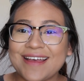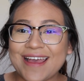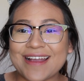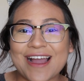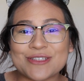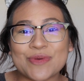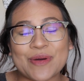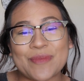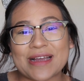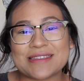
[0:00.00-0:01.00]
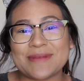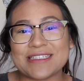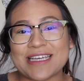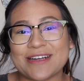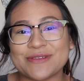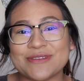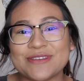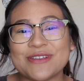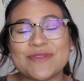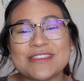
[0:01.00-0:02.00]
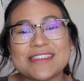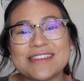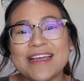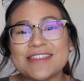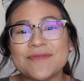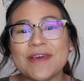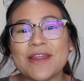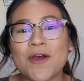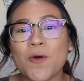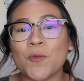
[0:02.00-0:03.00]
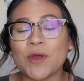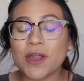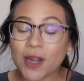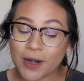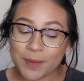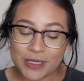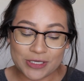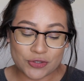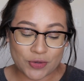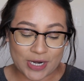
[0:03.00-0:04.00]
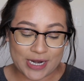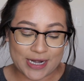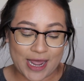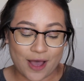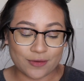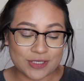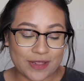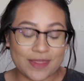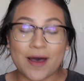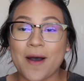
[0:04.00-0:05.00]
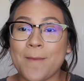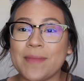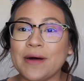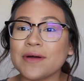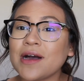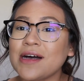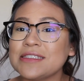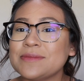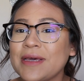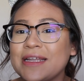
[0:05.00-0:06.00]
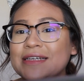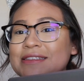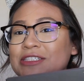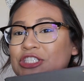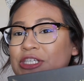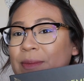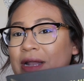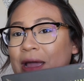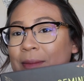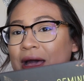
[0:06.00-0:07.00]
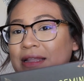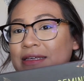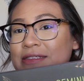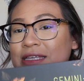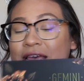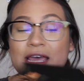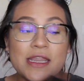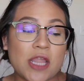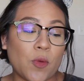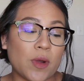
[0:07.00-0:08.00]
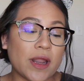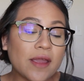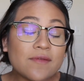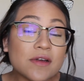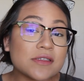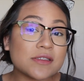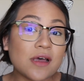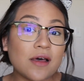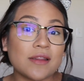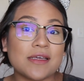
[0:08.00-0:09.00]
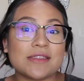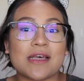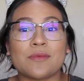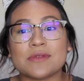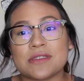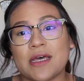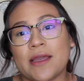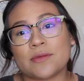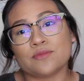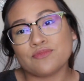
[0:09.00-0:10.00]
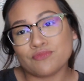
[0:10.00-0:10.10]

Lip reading: Hey guys, welcome back to my channel. So for today's video, we are going to be trying out the Melt Cosmetics Gemini palette. Now when I first saw this, I was like,